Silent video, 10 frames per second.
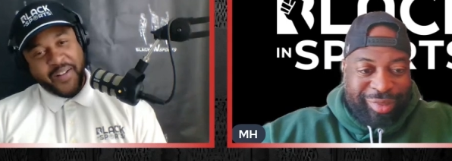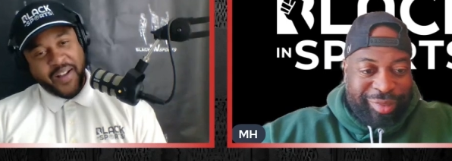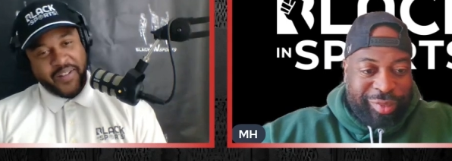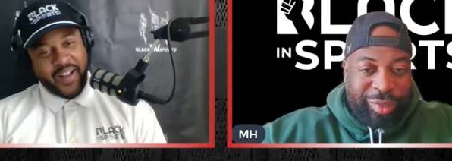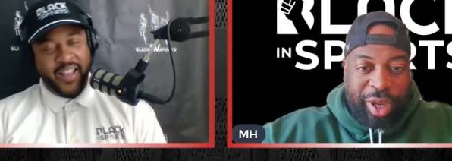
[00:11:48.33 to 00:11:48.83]

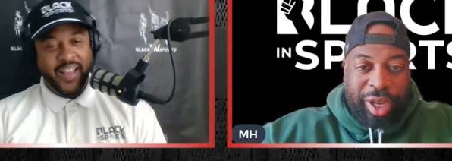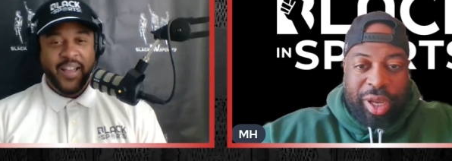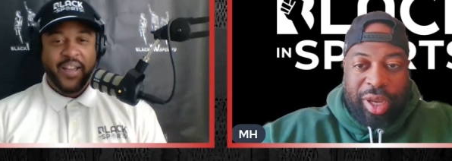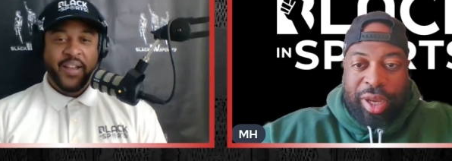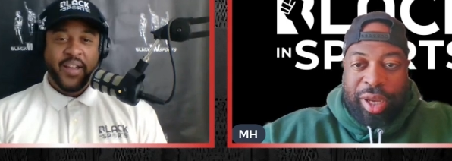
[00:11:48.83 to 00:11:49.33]
Speaker 1: right, right. Yeah,
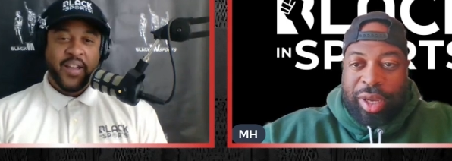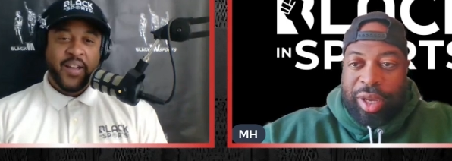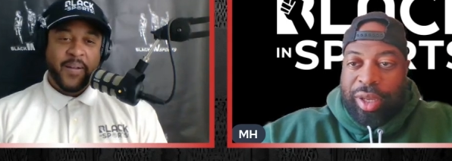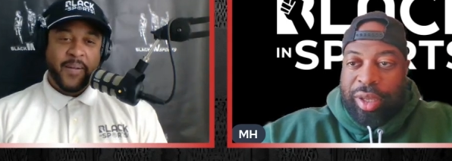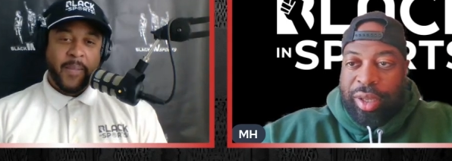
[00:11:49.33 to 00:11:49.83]
yeah, yeah.
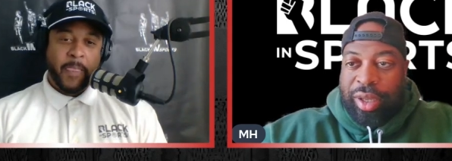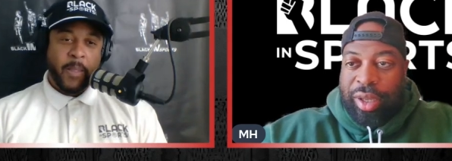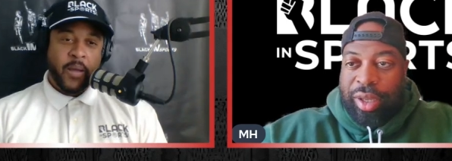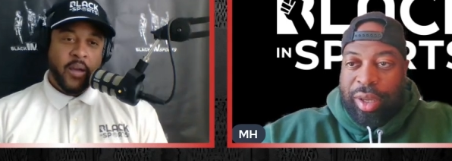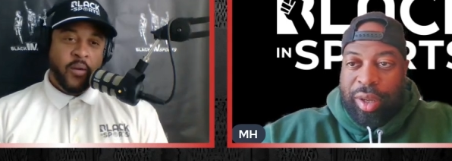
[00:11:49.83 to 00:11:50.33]

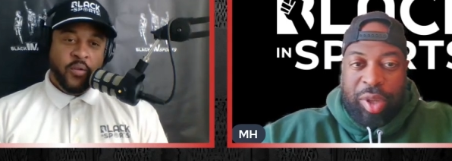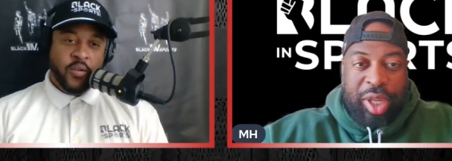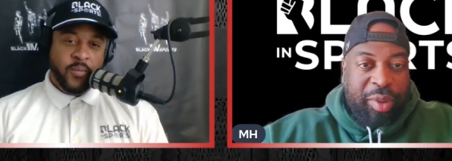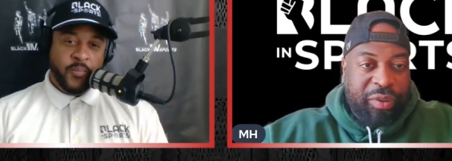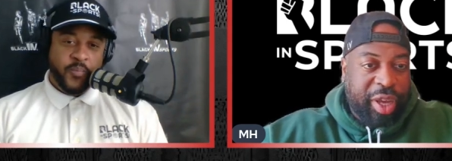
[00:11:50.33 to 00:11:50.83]
But well,
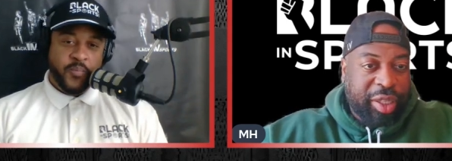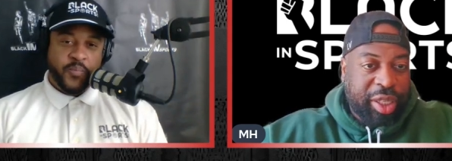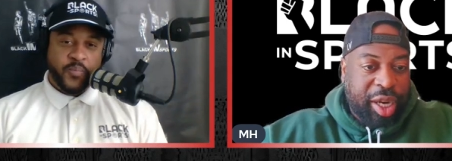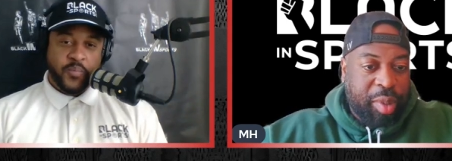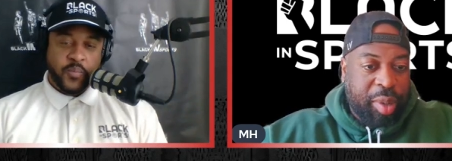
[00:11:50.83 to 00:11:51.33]
let me,
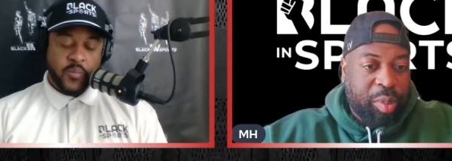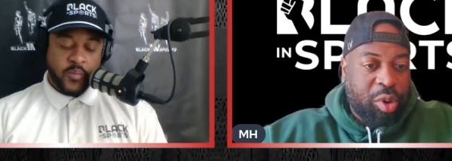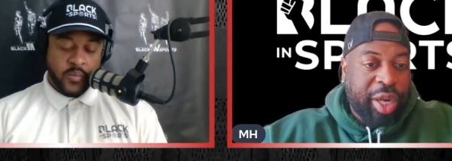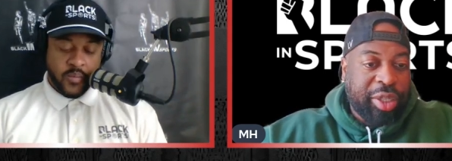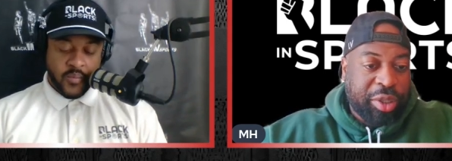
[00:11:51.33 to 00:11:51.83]
I'm, I'm
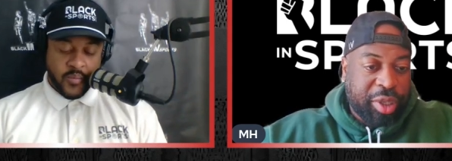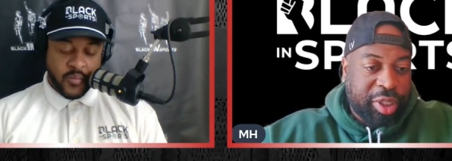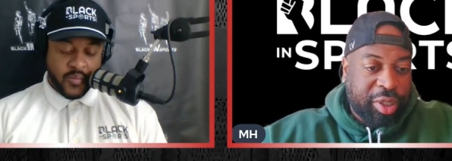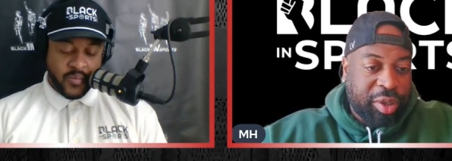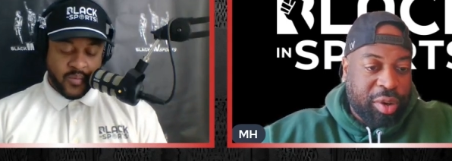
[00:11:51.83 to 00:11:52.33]
quite sure it's
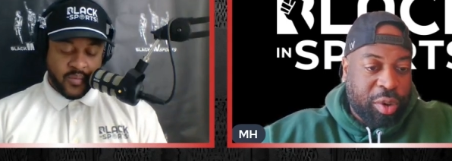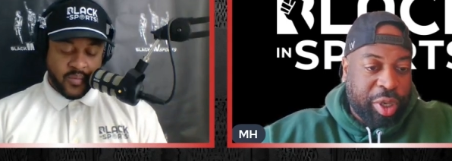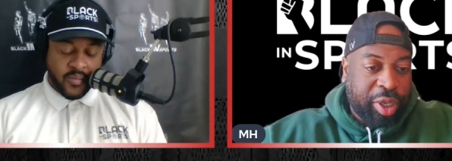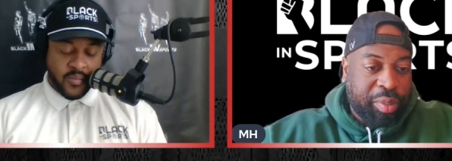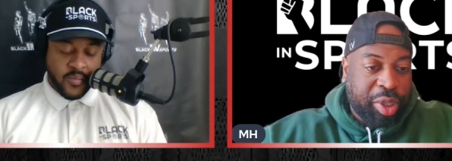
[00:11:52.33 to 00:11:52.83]

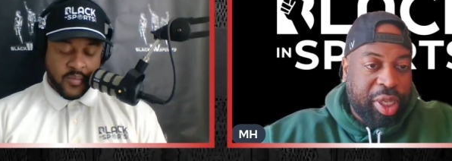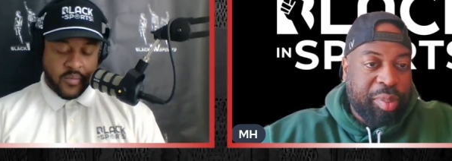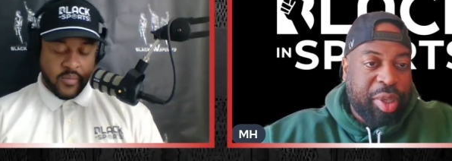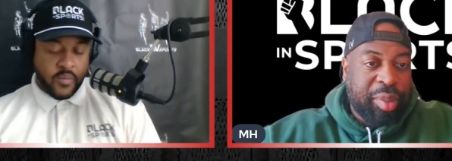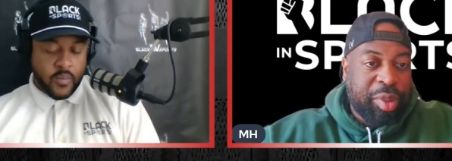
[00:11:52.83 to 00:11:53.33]
Oregon, but let
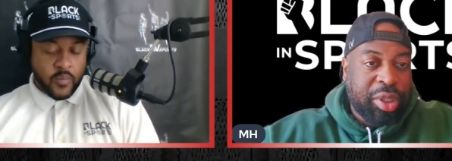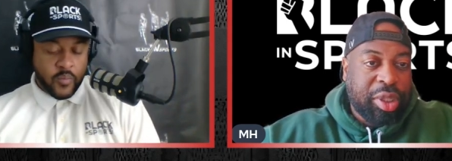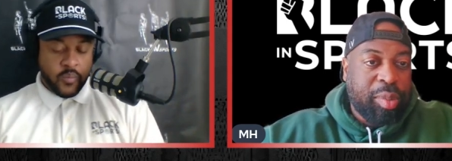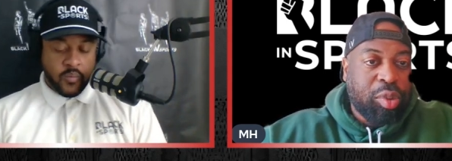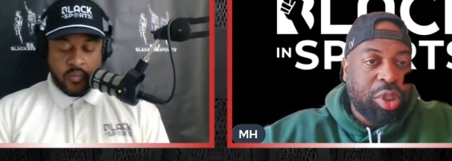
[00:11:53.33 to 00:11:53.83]
me let me just
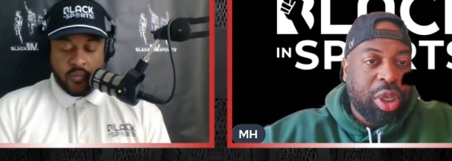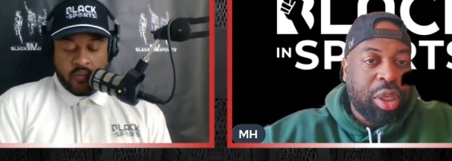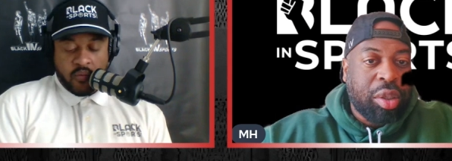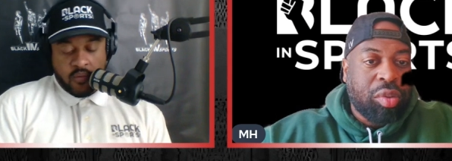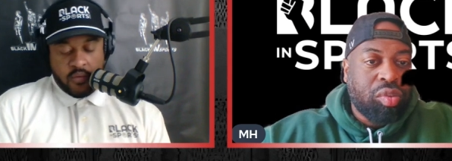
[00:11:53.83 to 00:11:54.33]
double check.
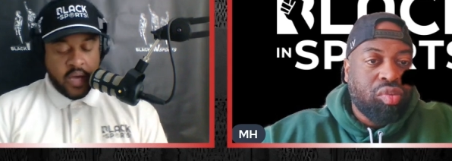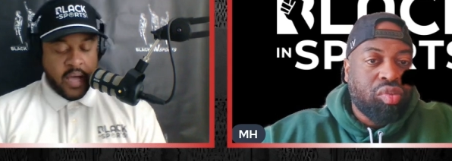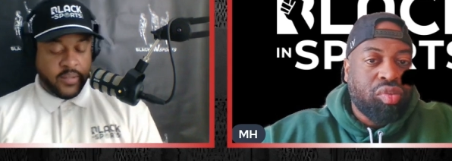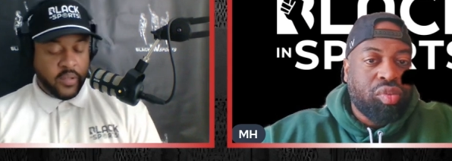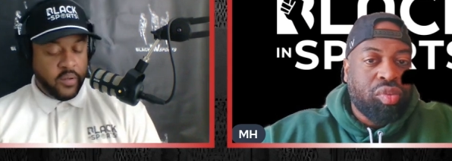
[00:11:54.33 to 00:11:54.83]
Speaker 2: Yeah,
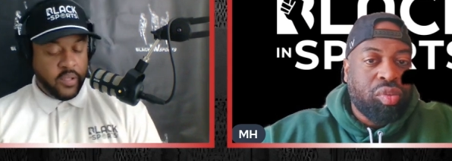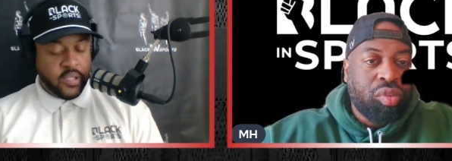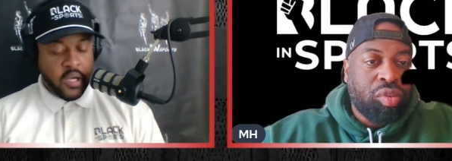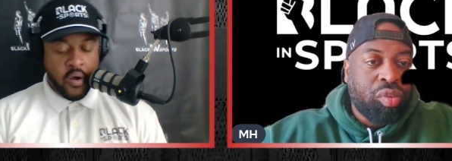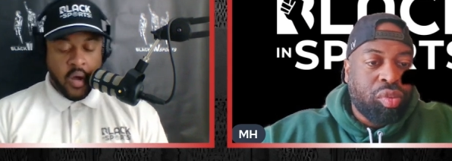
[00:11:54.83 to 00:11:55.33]
absolutely.
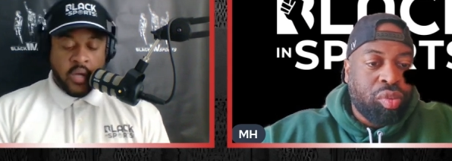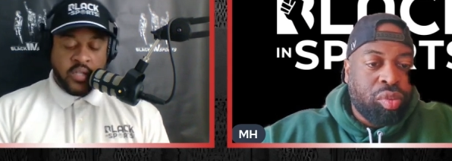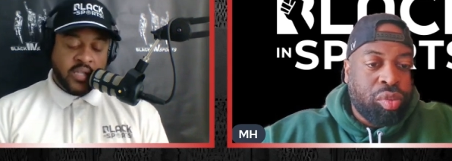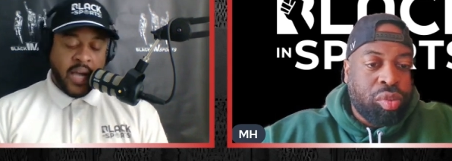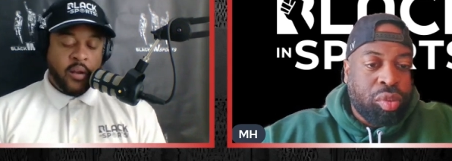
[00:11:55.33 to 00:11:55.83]
So
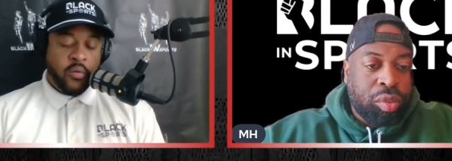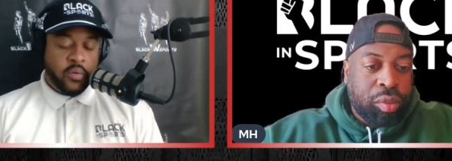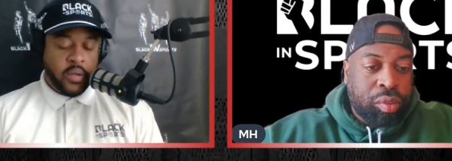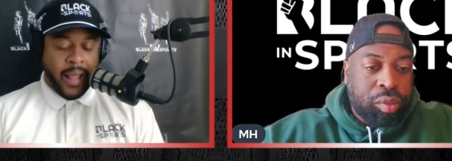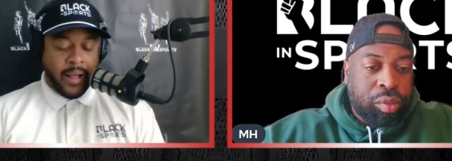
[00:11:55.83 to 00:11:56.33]
just kind
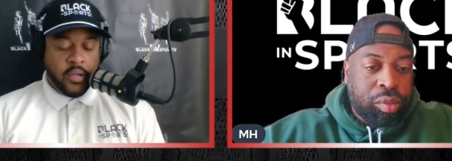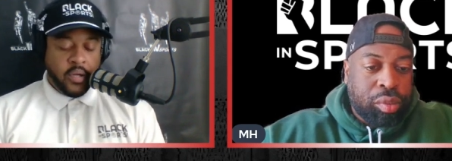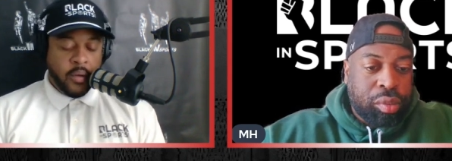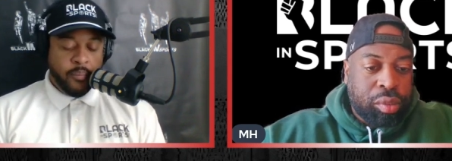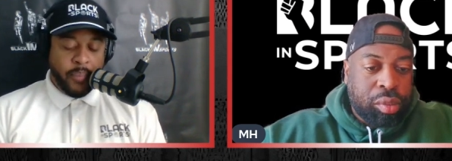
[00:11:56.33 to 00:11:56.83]
of like
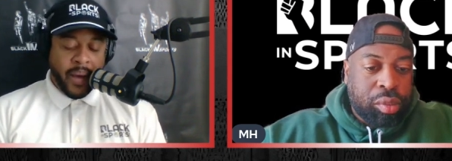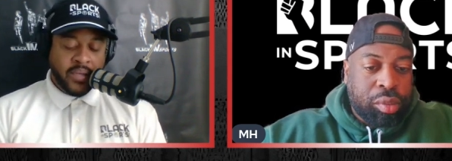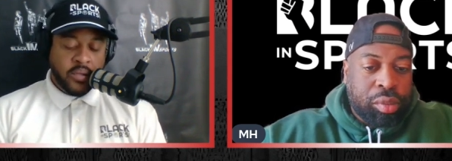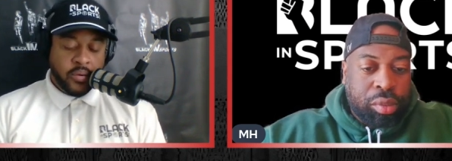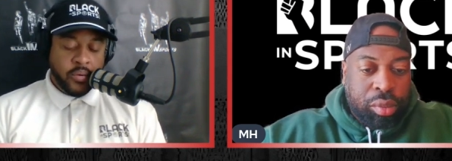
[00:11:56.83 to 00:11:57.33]
looking,
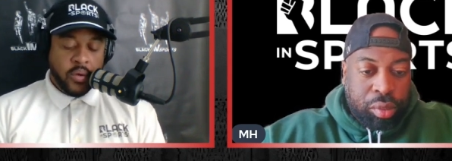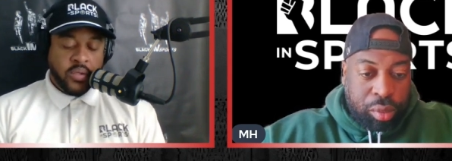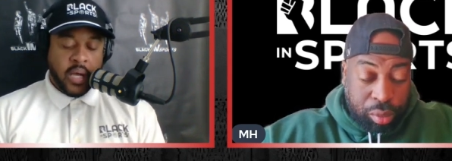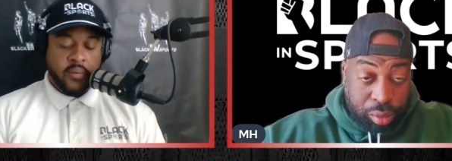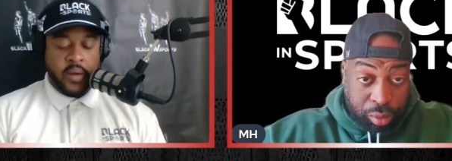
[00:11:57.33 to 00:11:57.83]
basing through
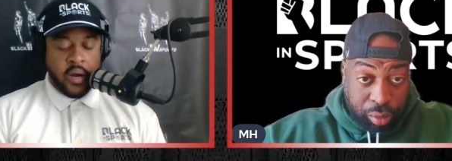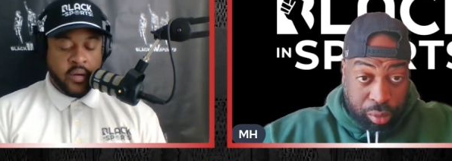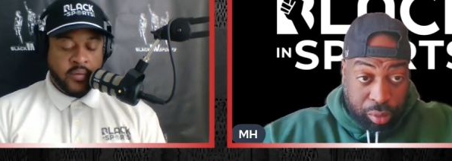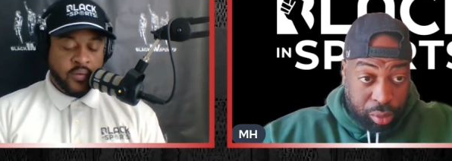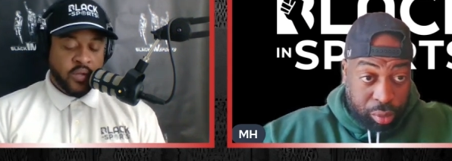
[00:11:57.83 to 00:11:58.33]
those kind of
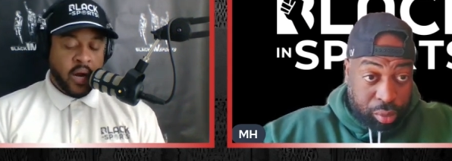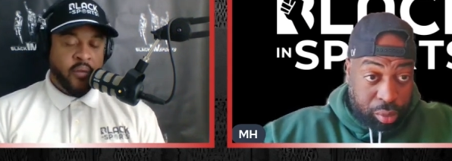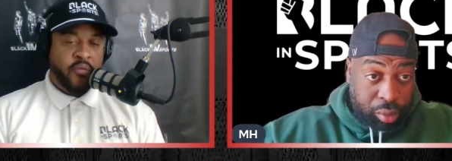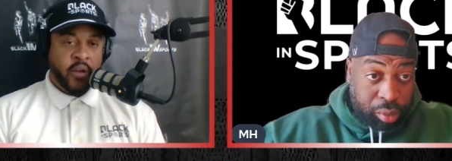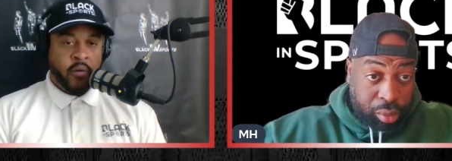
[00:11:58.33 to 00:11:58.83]
narratives and trying
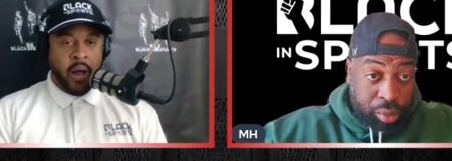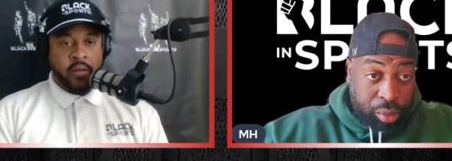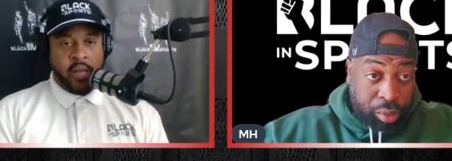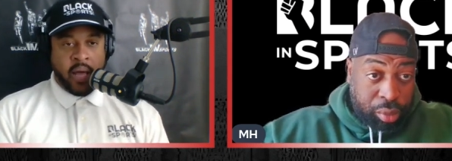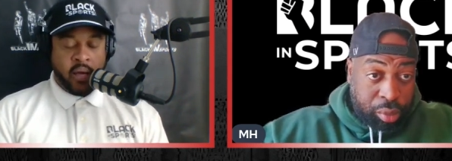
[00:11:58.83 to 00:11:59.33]
to figure
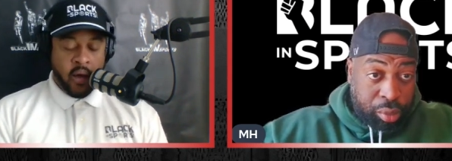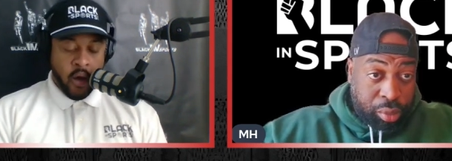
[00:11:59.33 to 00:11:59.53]
out like